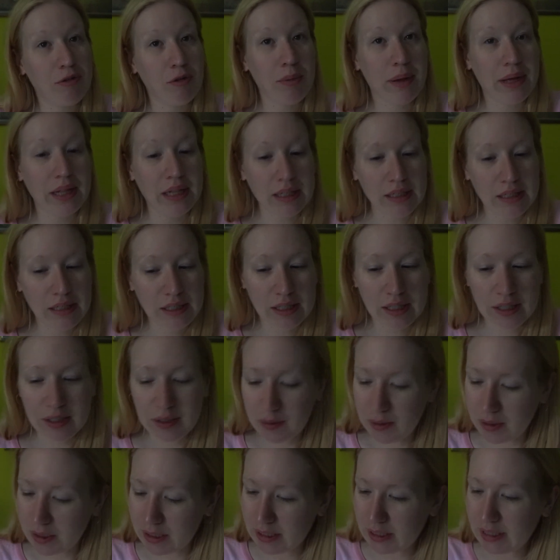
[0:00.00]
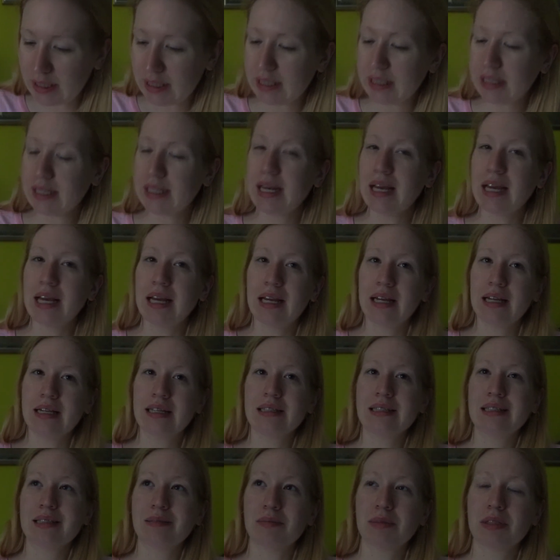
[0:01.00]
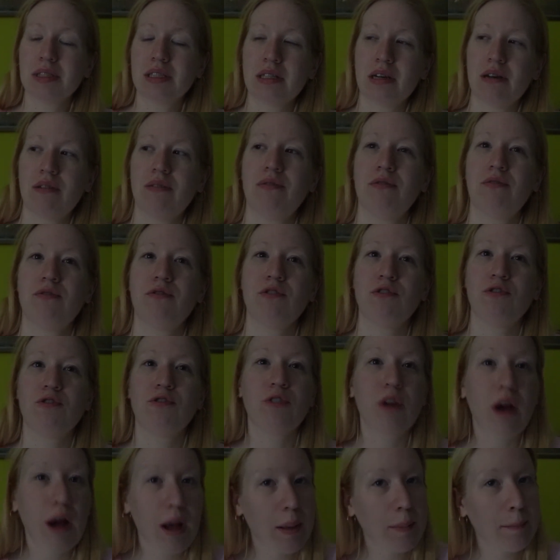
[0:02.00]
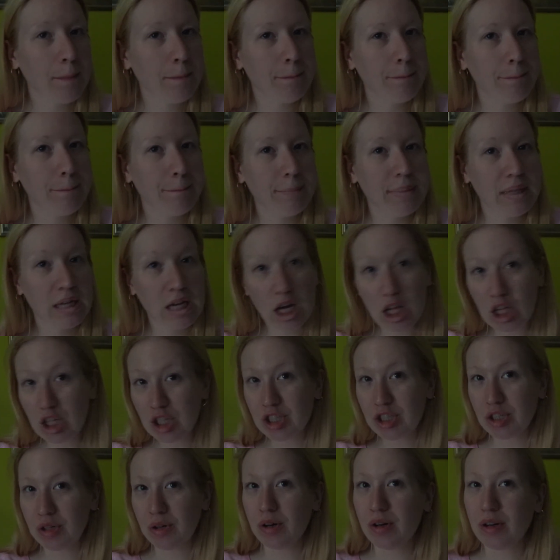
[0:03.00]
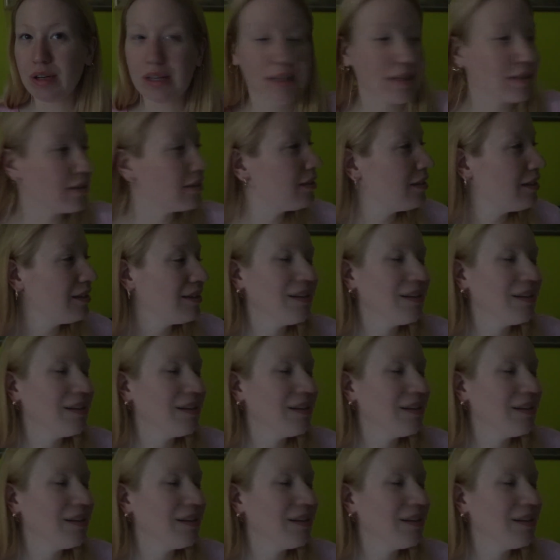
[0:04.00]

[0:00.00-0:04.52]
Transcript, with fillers: repellent, which is needed, and some stuff from Dollar Store, yeah.